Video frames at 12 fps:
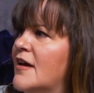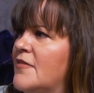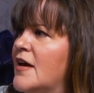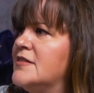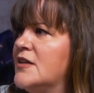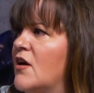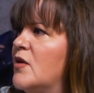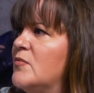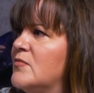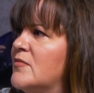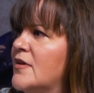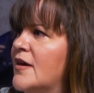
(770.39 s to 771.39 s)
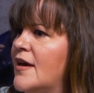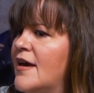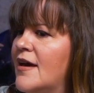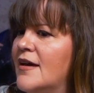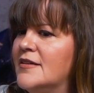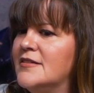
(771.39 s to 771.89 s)
at yeah. that time. Yeah.
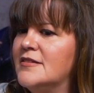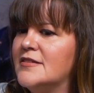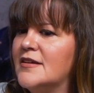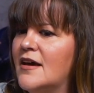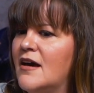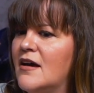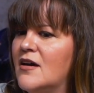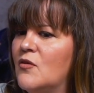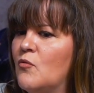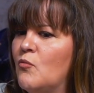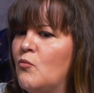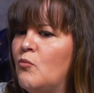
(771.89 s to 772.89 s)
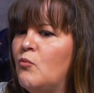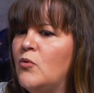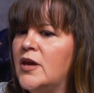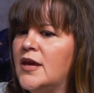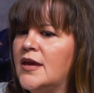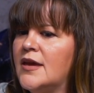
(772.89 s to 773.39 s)
And uh,
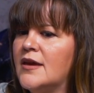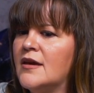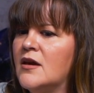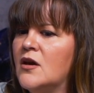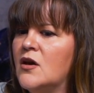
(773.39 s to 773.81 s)
we